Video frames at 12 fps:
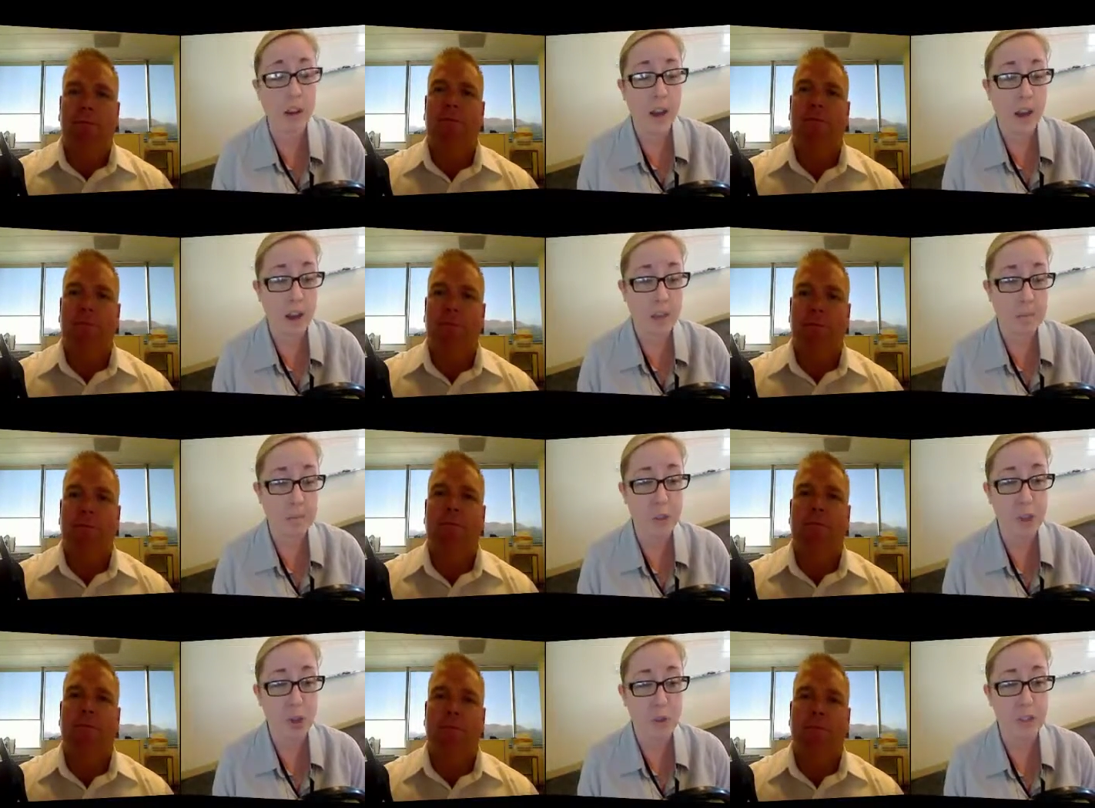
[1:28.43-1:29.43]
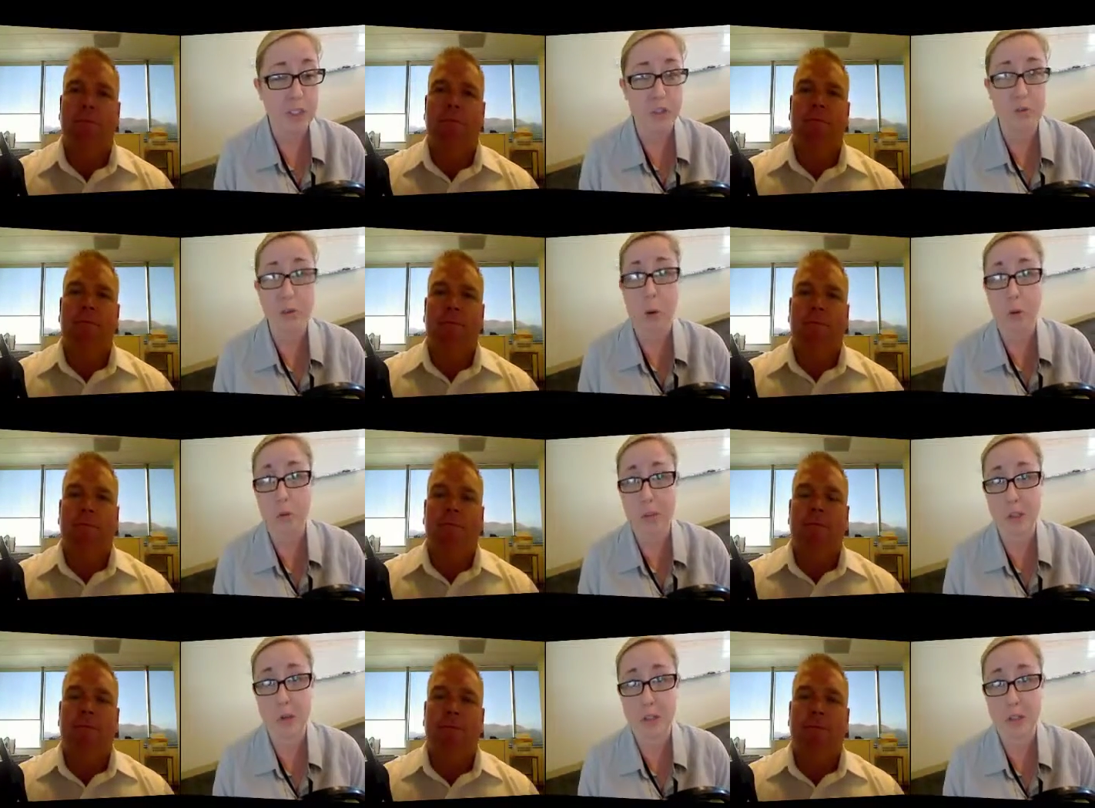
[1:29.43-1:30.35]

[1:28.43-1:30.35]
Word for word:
Speaker 1: Um, so this quarter was no